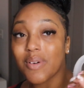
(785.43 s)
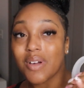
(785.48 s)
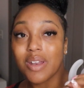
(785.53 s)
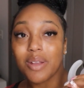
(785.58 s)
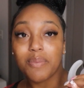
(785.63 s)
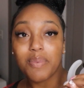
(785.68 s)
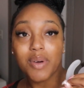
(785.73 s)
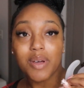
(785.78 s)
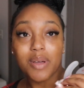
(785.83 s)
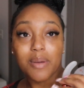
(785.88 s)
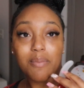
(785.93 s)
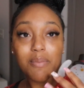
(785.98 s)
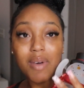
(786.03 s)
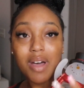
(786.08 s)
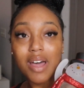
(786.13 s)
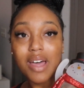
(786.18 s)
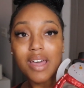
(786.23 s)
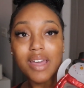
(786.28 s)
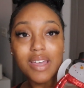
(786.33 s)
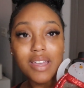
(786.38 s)
I'm going to put
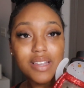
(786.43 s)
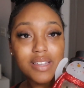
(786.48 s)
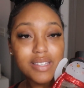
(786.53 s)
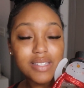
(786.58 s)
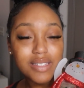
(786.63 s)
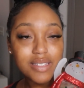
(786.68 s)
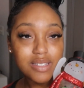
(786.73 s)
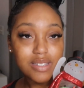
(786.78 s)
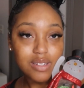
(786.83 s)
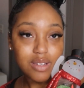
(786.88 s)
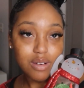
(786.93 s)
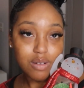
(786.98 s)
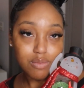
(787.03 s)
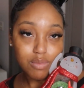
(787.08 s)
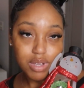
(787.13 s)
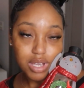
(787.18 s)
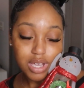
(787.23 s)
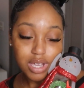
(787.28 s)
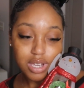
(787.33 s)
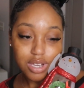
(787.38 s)
my
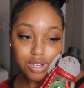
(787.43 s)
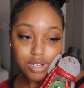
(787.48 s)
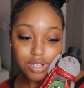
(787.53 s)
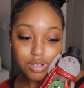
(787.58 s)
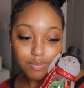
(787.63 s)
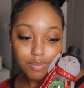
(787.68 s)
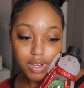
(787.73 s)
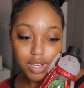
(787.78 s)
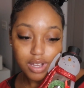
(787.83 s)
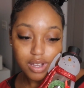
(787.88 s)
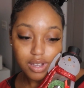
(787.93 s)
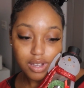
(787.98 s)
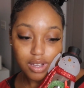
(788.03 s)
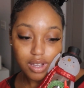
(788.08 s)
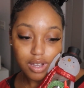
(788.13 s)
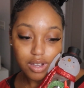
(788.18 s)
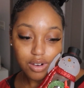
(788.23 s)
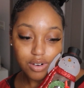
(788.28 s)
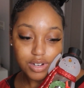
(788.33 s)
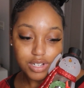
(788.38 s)
snowman and
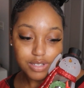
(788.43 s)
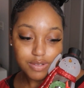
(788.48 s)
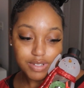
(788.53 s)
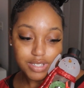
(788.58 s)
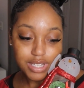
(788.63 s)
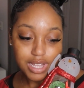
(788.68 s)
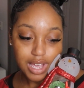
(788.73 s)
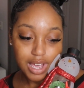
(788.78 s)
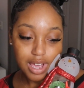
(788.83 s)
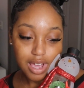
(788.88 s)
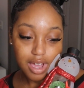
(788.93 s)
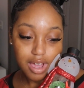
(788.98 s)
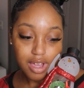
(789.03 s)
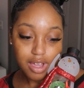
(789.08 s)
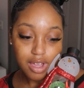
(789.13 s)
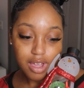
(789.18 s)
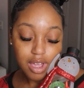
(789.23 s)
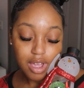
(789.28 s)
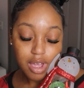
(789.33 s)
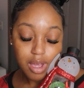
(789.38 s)
my Christmas
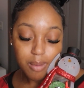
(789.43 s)
hat.